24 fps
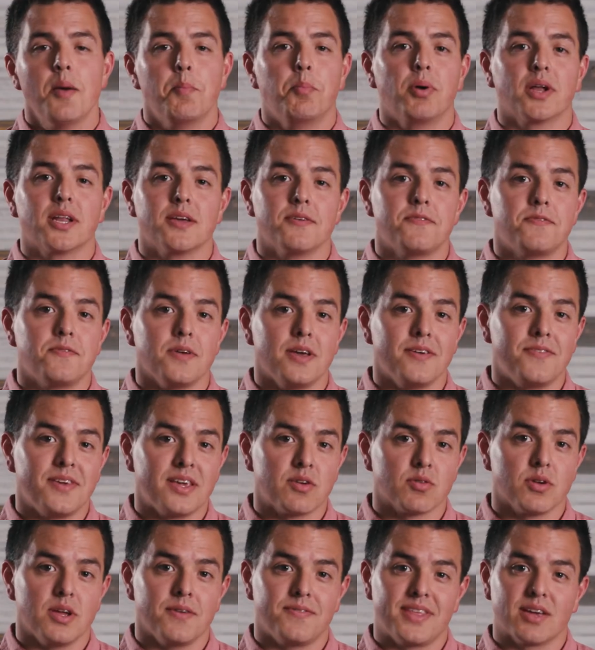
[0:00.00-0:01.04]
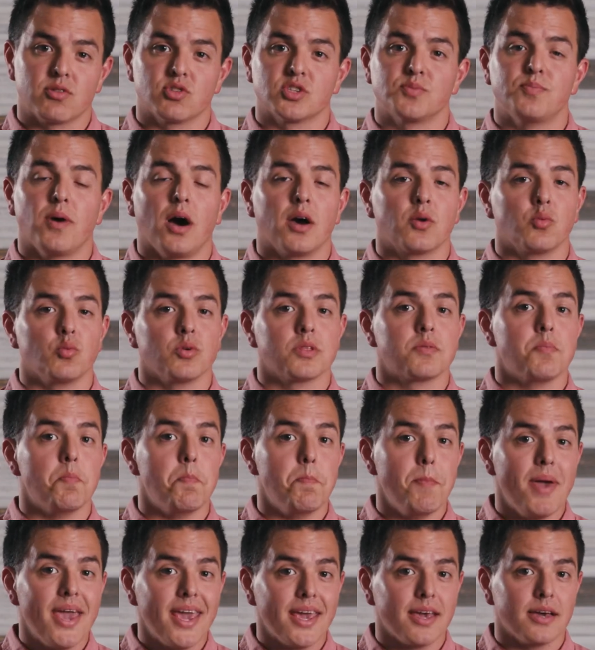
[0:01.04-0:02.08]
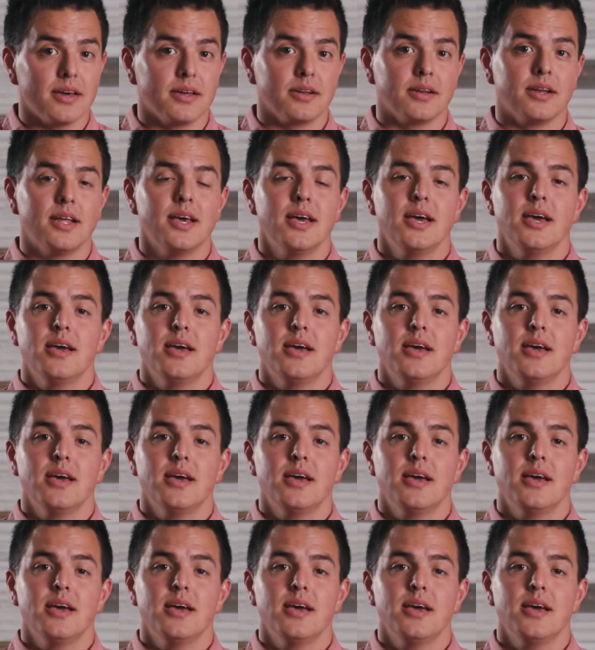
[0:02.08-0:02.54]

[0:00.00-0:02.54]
But if they respond with man,